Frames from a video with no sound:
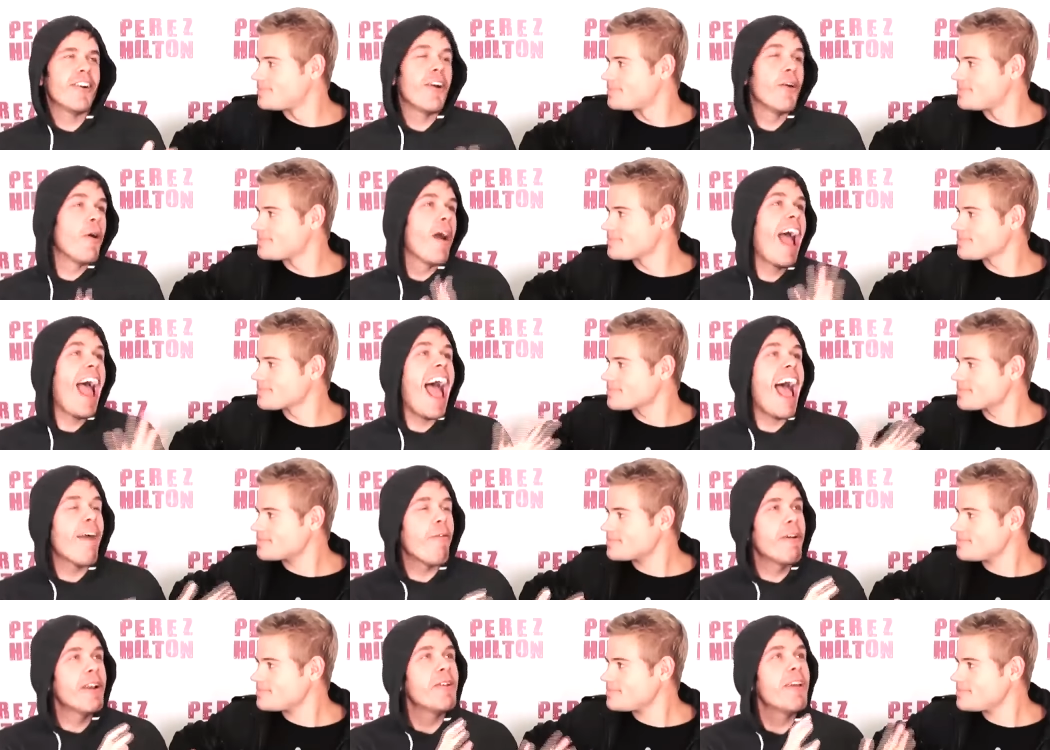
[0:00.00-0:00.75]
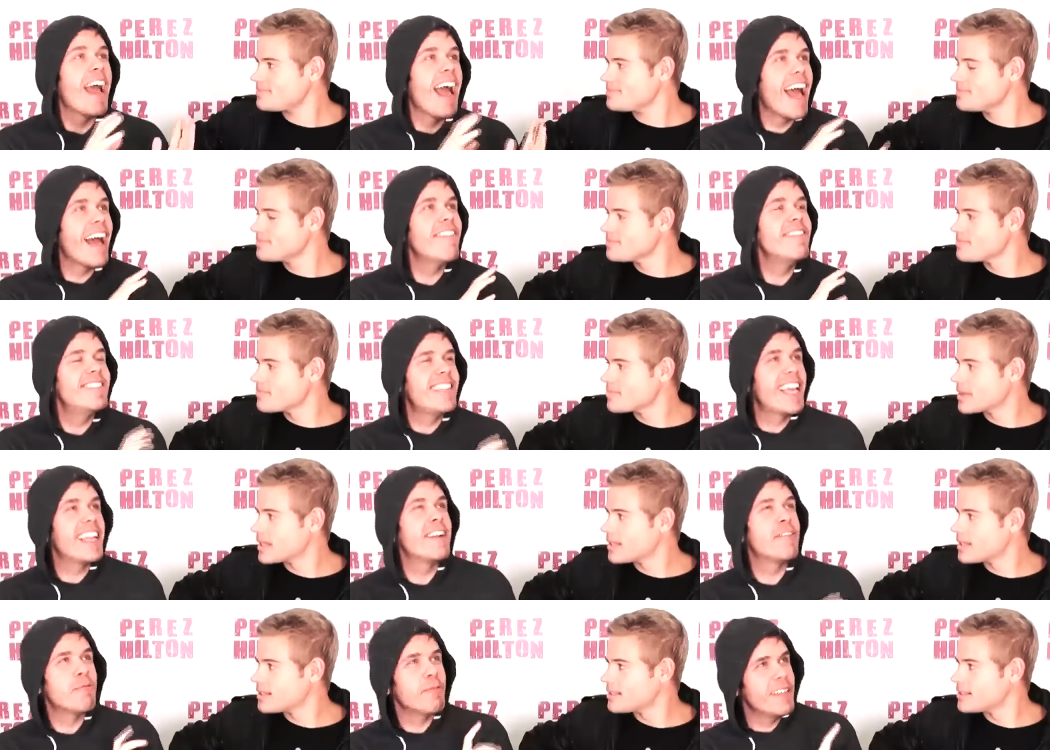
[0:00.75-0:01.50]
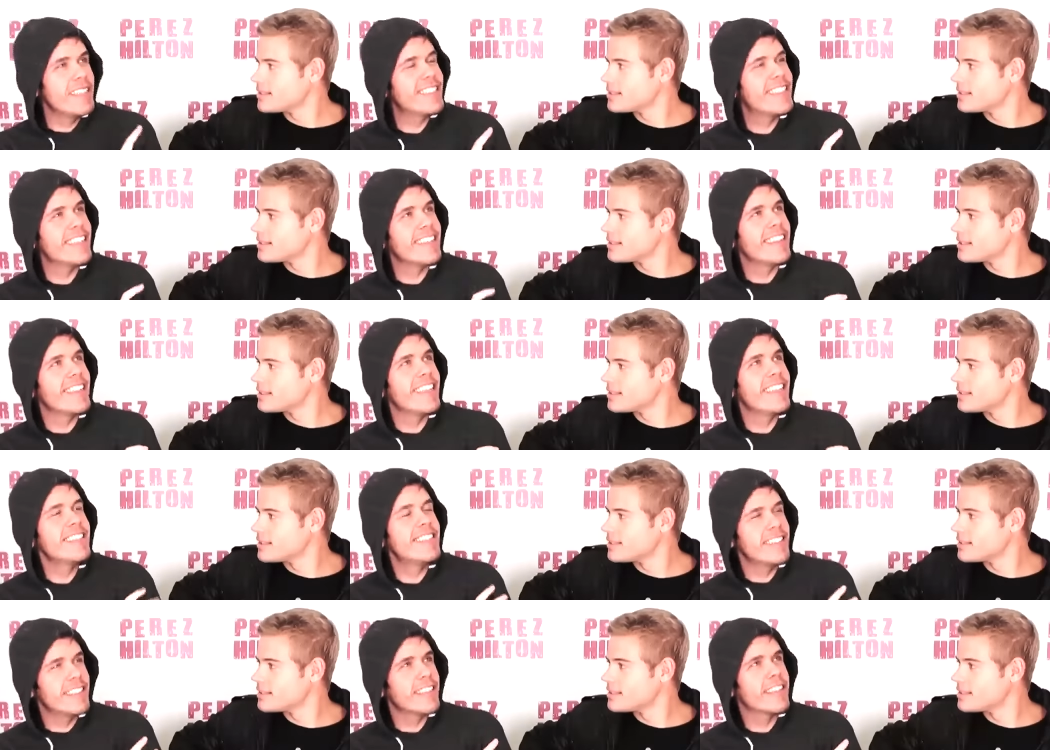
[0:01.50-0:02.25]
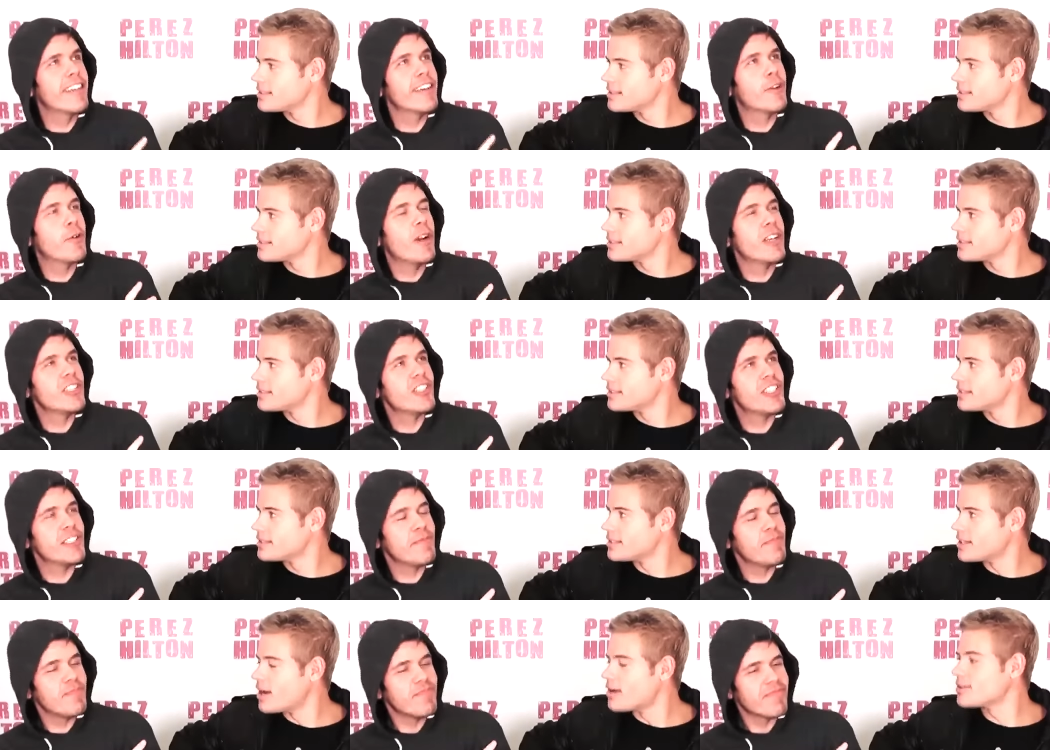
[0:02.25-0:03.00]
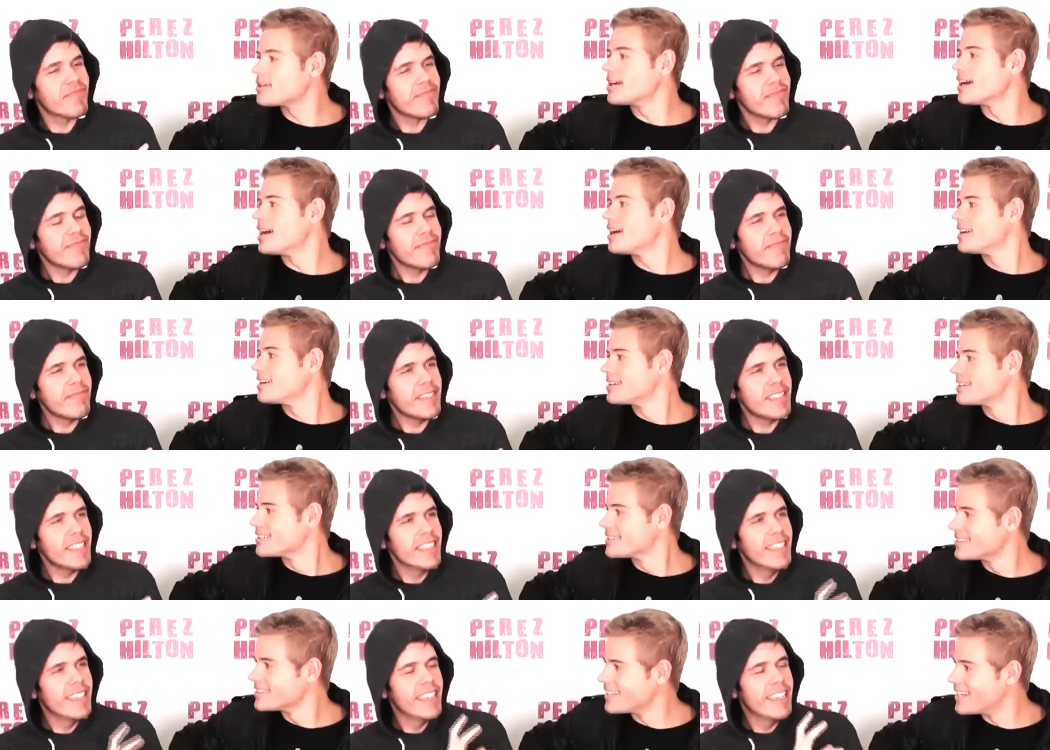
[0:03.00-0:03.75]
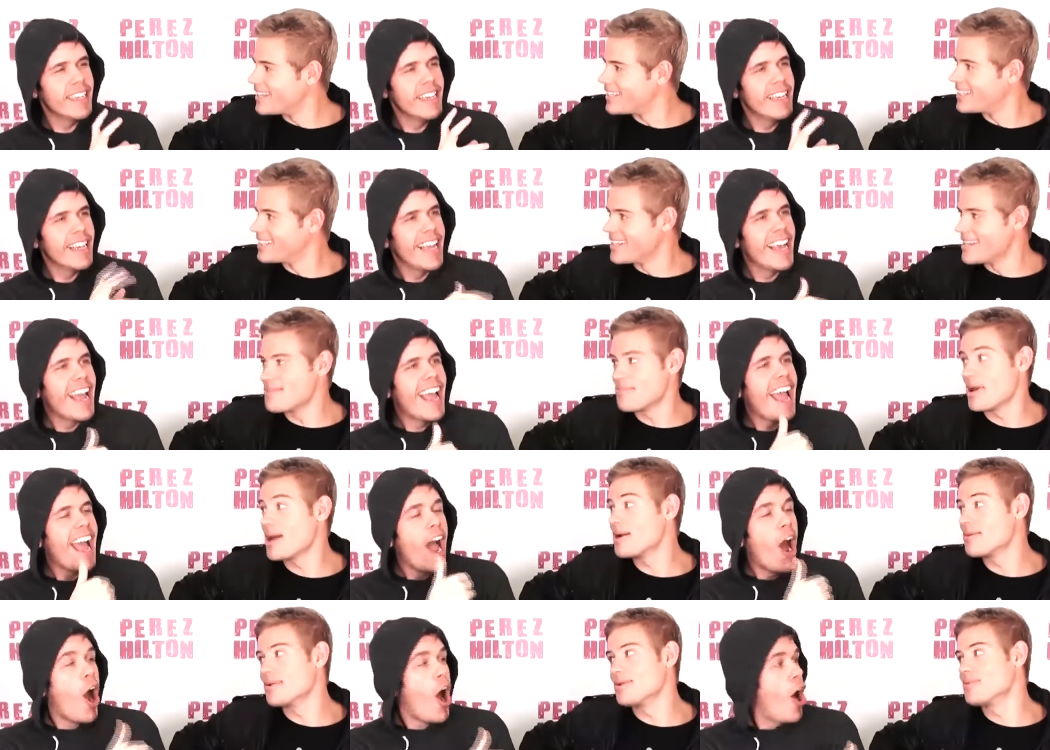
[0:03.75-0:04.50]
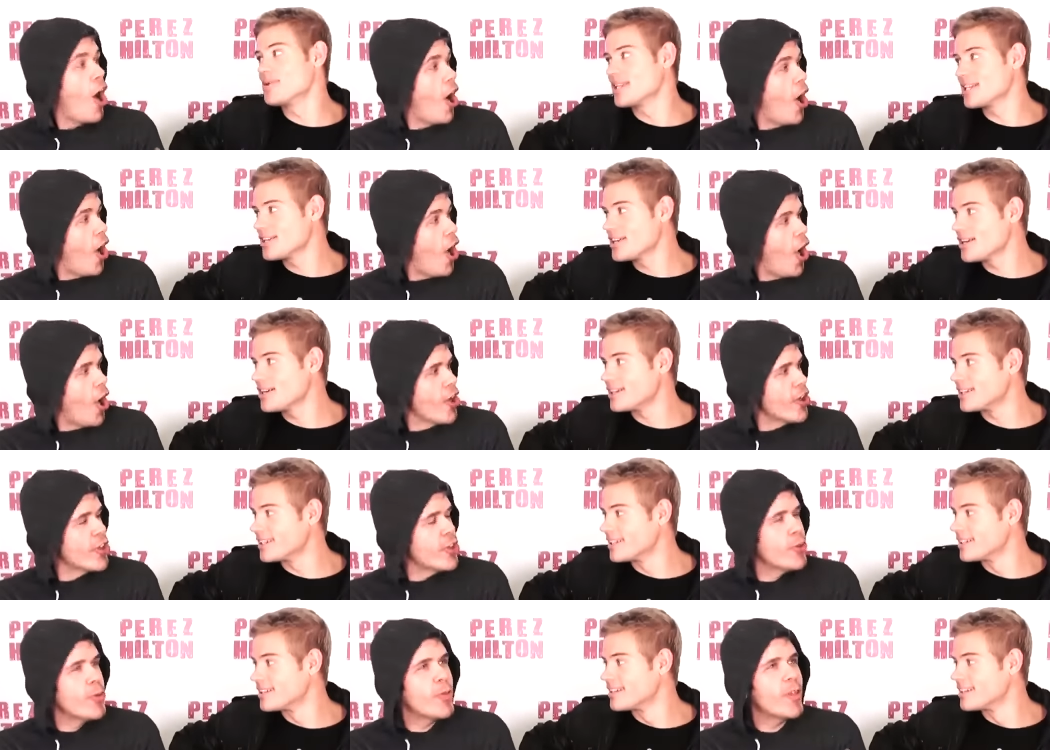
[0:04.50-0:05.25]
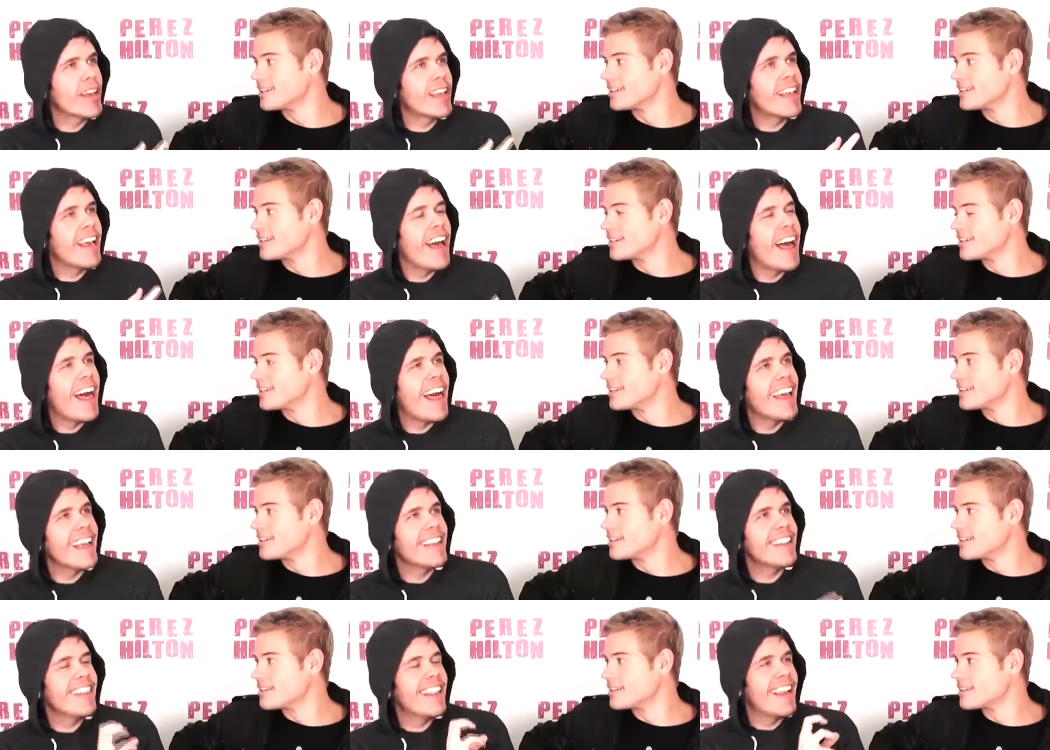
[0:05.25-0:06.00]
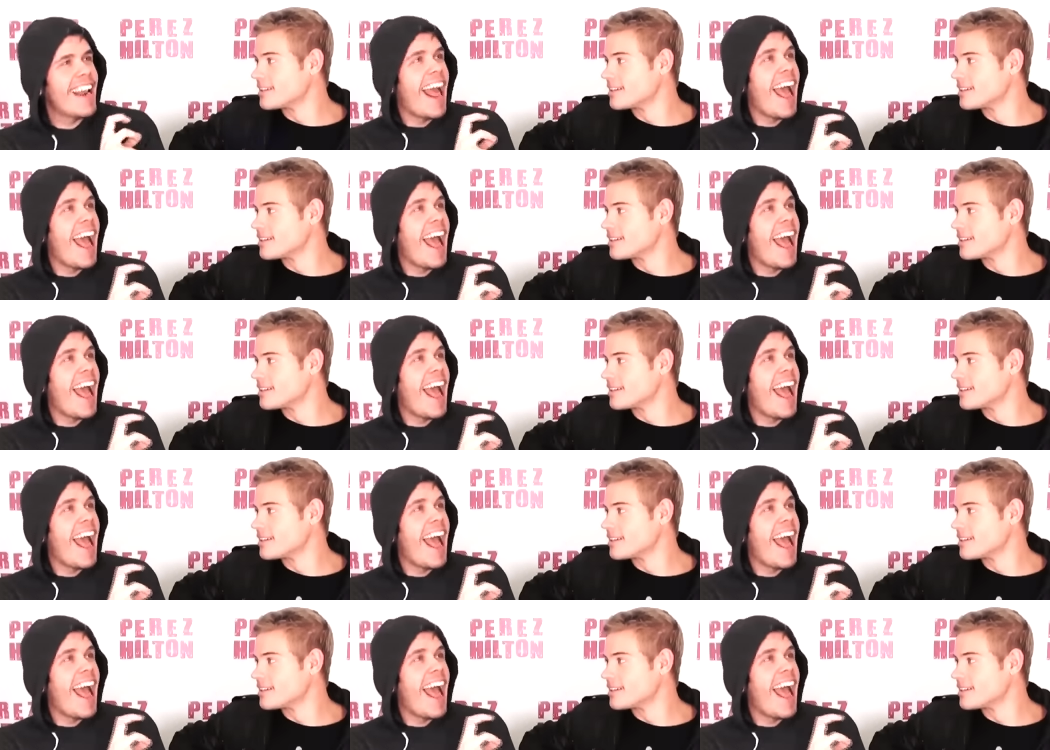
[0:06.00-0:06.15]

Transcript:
Speaker 1: or when you have dated recently, this is a good question. Okay.
Speaker 2: It better be really good.
Speaker 1: Are you the kind that